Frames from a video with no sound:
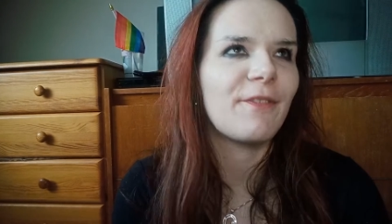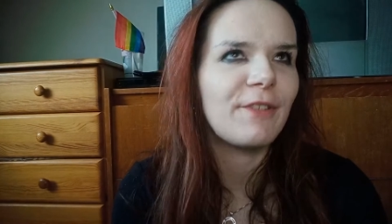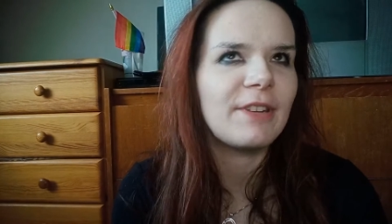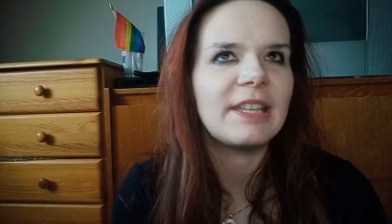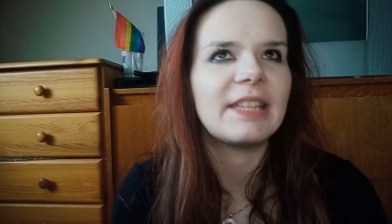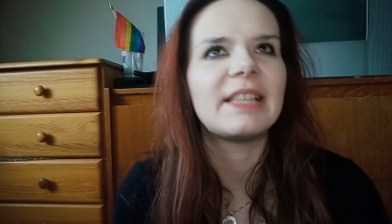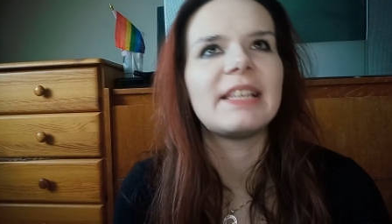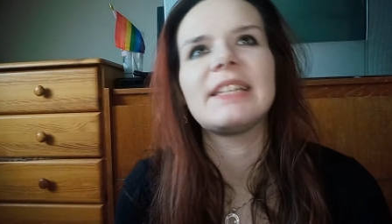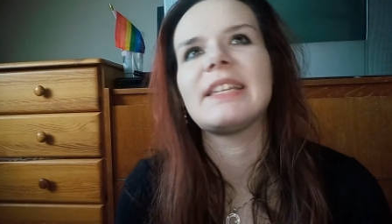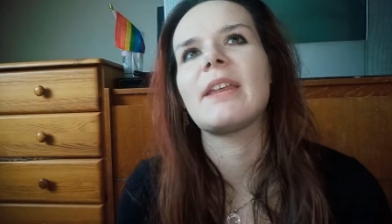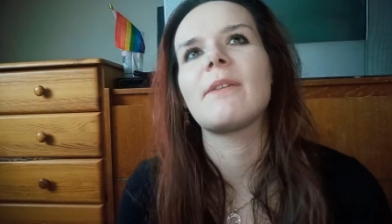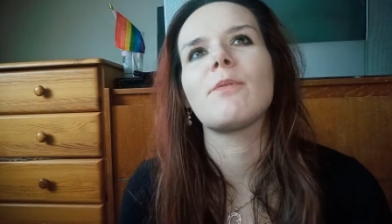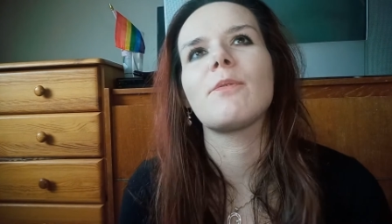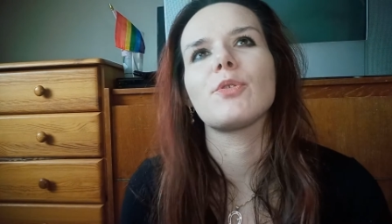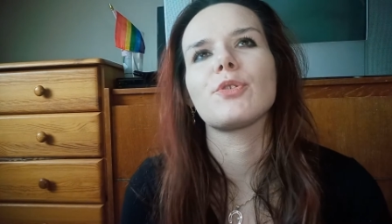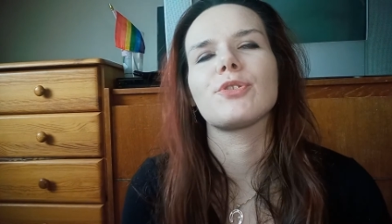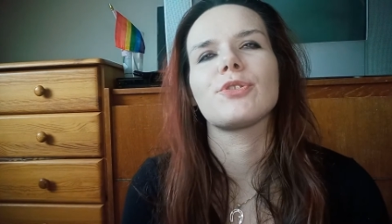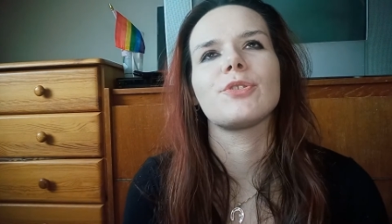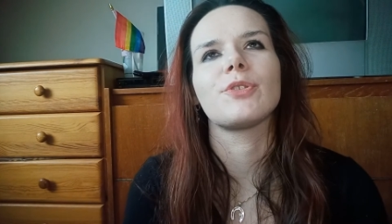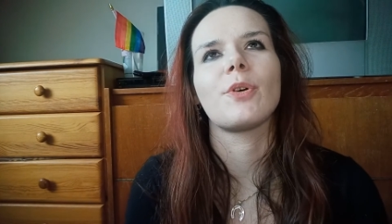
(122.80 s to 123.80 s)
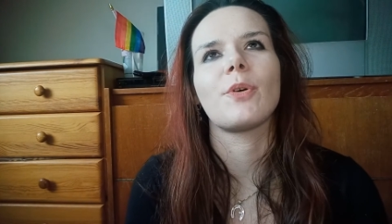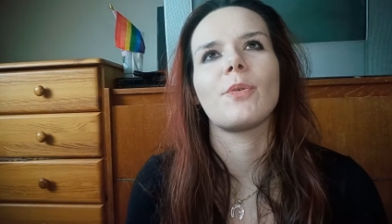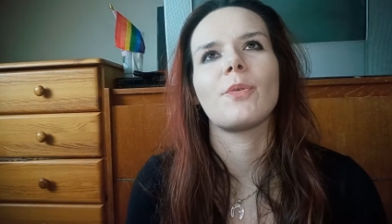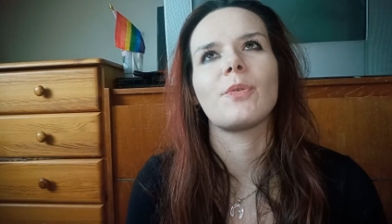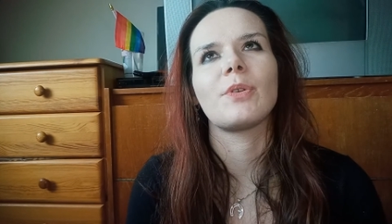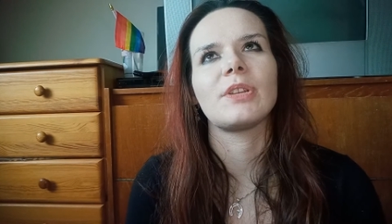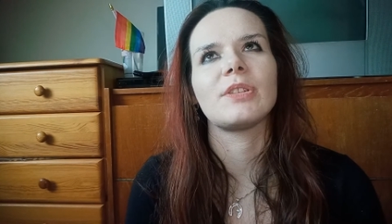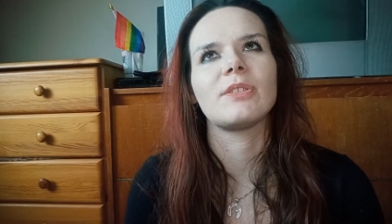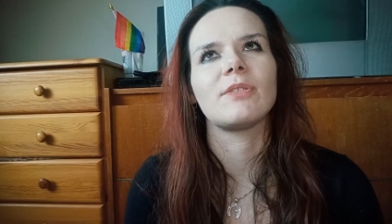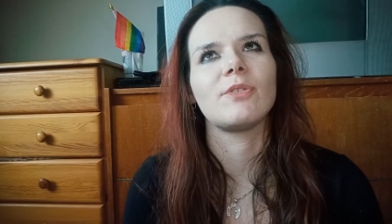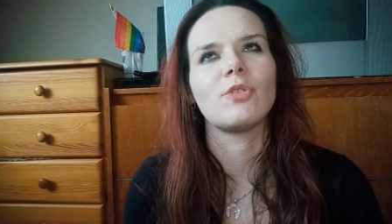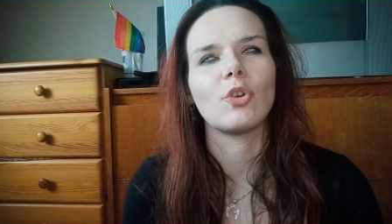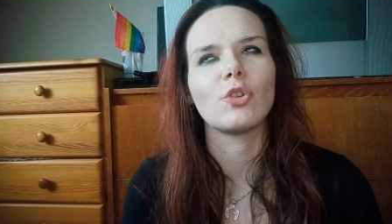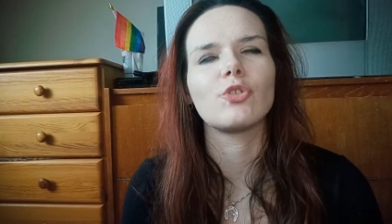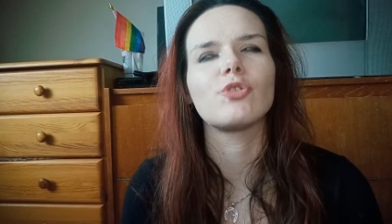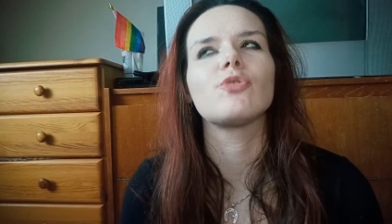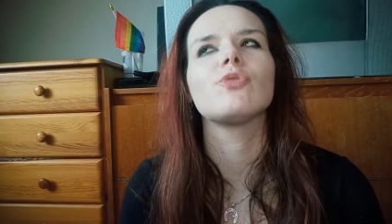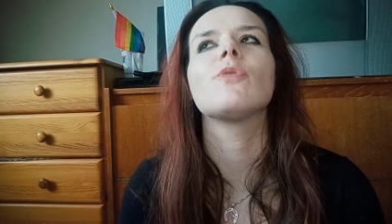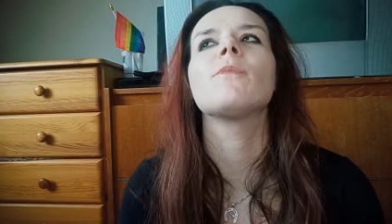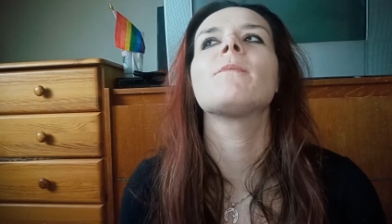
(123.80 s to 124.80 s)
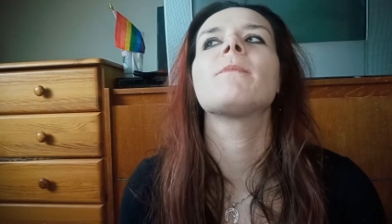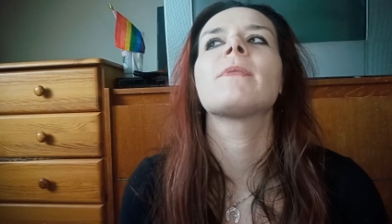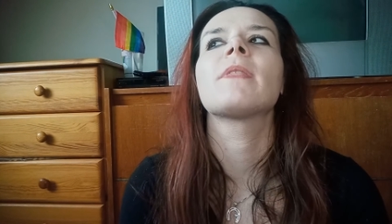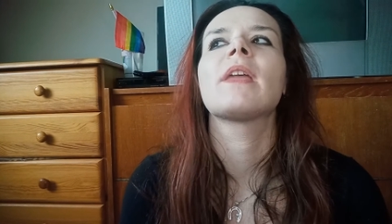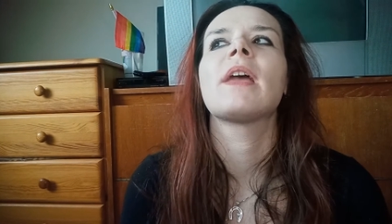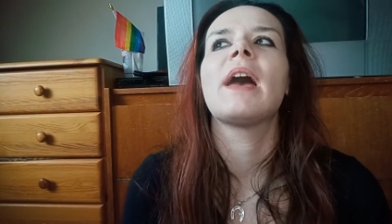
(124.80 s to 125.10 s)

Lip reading: definitely there was no reason not to,